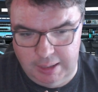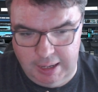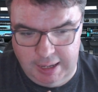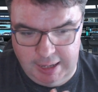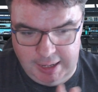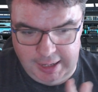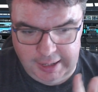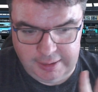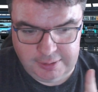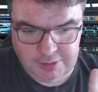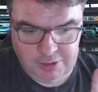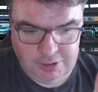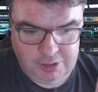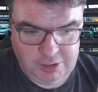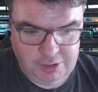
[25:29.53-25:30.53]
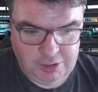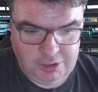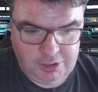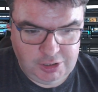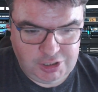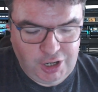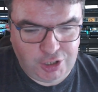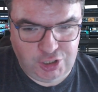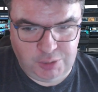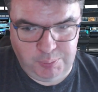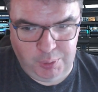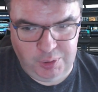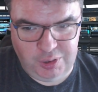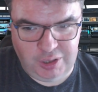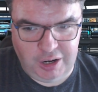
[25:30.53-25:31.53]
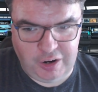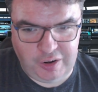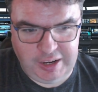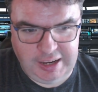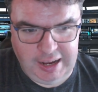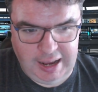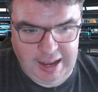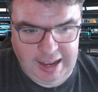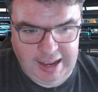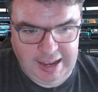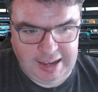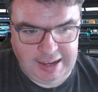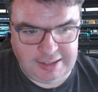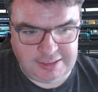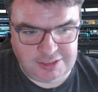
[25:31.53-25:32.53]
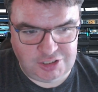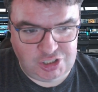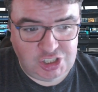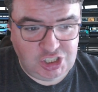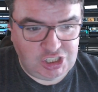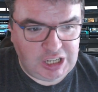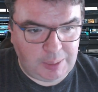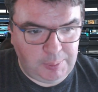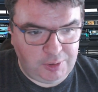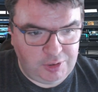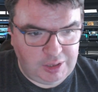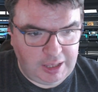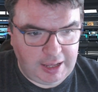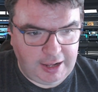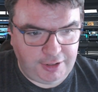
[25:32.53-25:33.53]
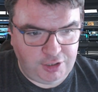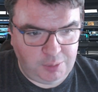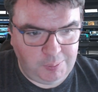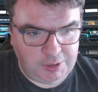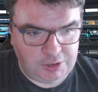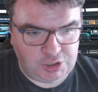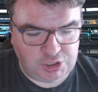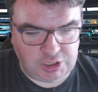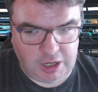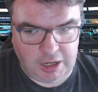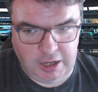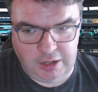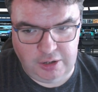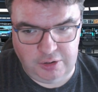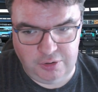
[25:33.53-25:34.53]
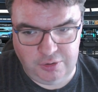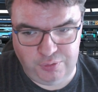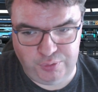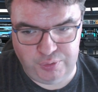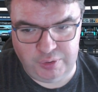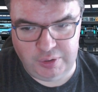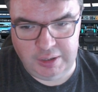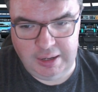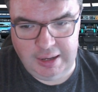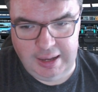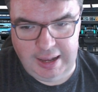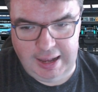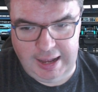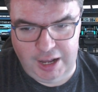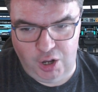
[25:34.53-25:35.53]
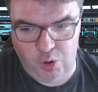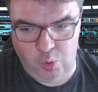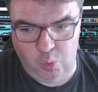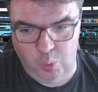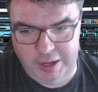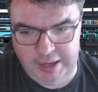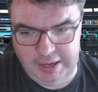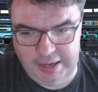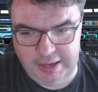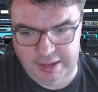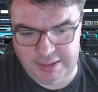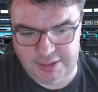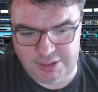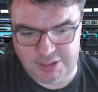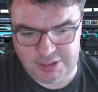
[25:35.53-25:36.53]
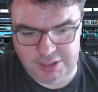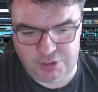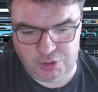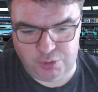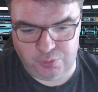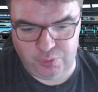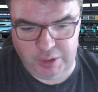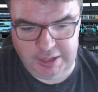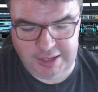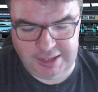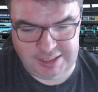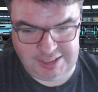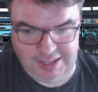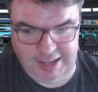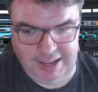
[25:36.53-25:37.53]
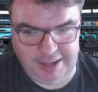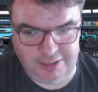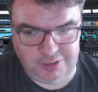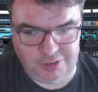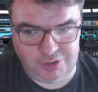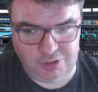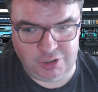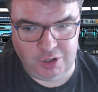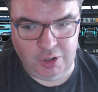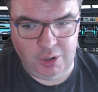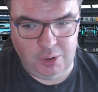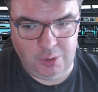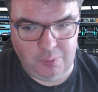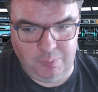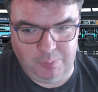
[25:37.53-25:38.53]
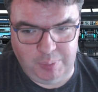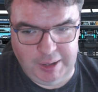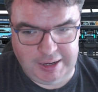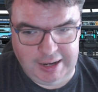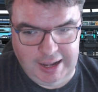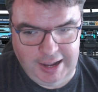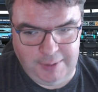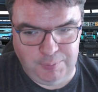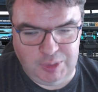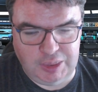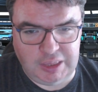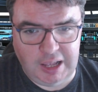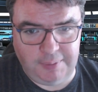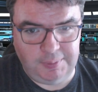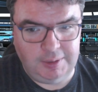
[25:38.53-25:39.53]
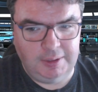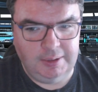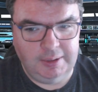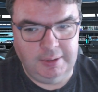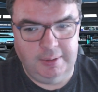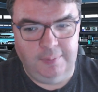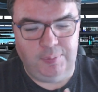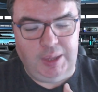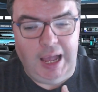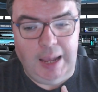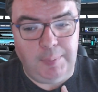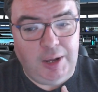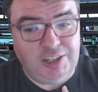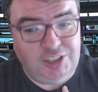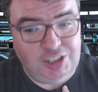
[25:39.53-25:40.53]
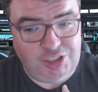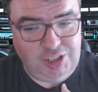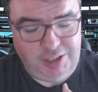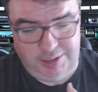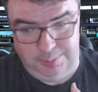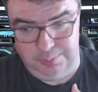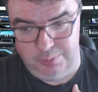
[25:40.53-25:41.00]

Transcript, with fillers: uh Sergeant Bothari and some of the elements of how his schizophrenia is handled, but I'm not I'm autistic